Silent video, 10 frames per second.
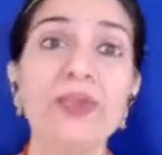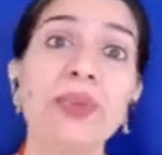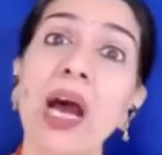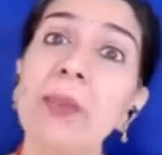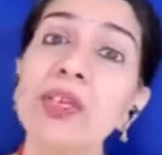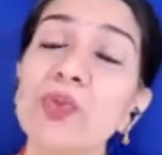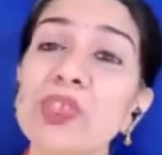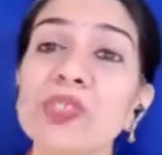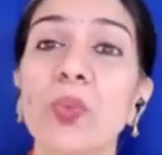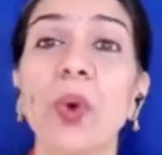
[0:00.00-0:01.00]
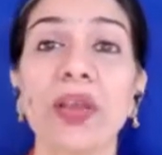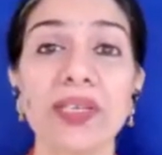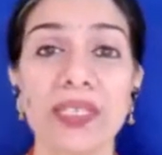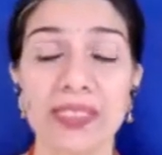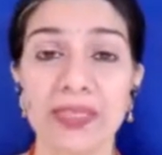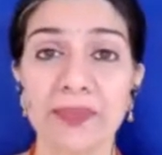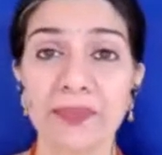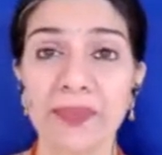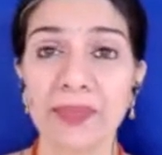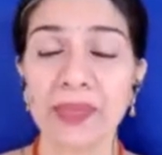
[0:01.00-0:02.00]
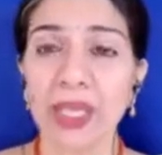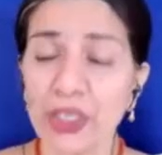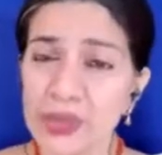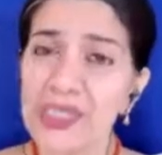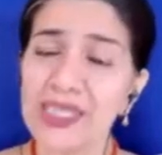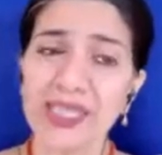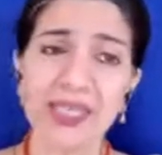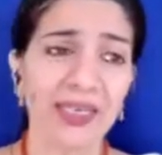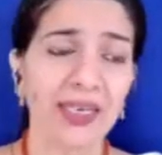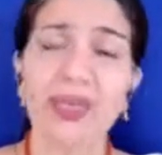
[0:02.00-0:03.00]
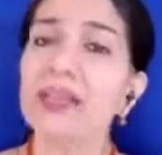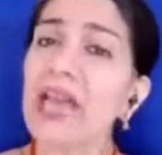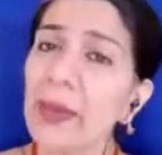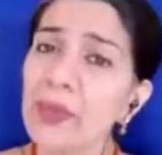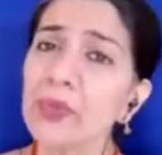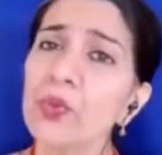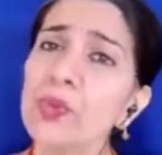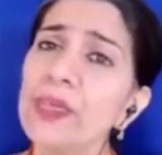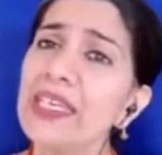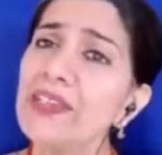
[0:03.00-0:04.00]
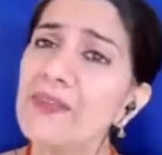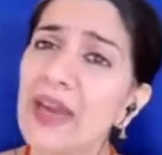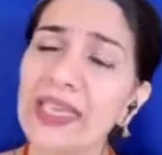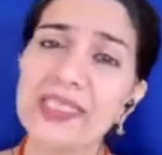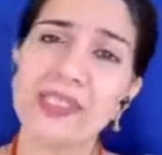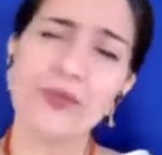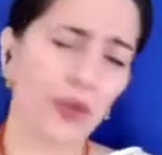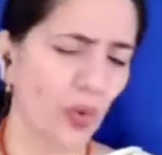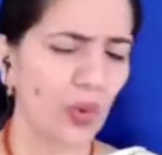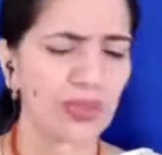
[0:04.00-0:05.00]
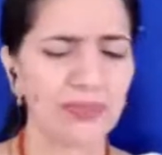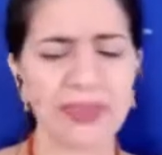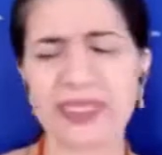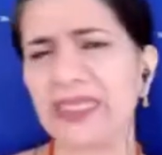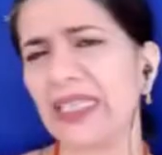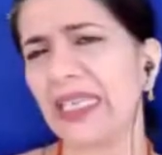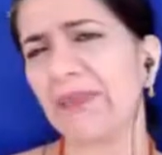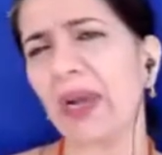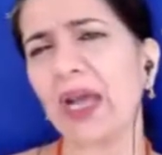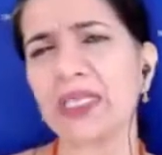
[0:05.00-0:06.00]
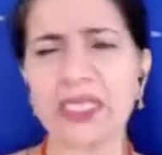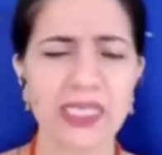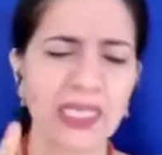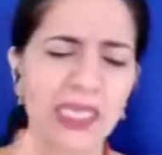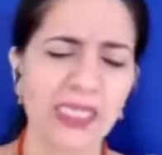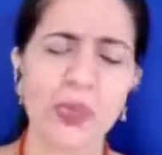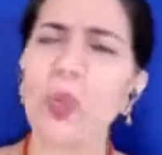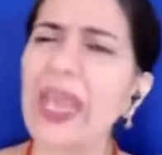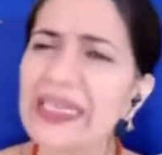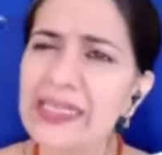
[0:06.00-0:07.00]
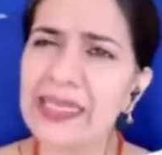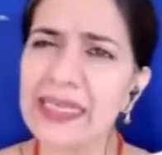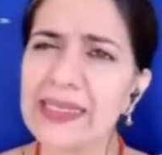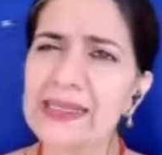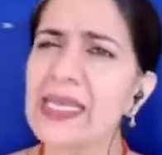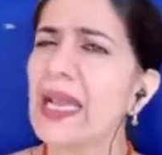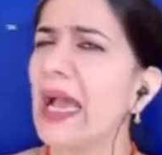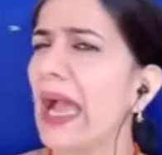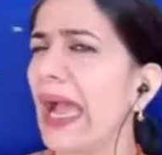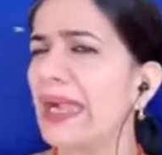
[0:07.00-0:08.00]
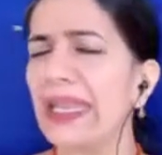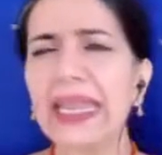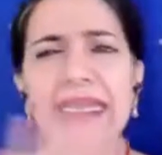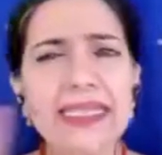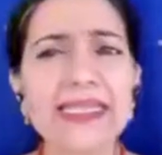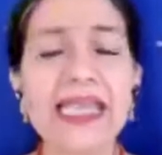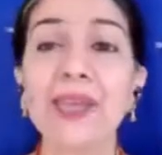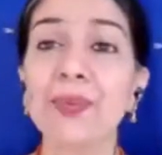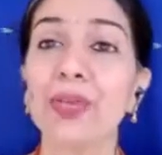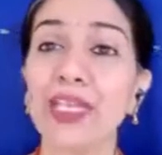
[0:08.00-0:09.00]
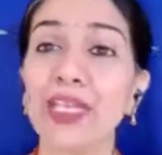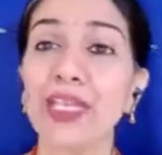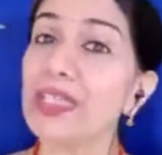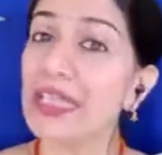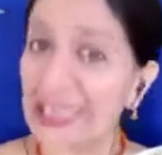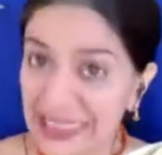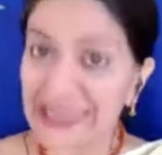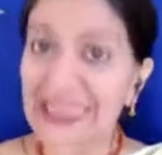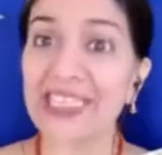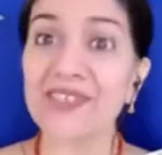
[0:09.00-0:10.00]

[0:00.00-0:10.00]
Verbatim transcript: And Raman was worried. You see, Raman would be invited for all the birthday parties, weddings, and any celebration in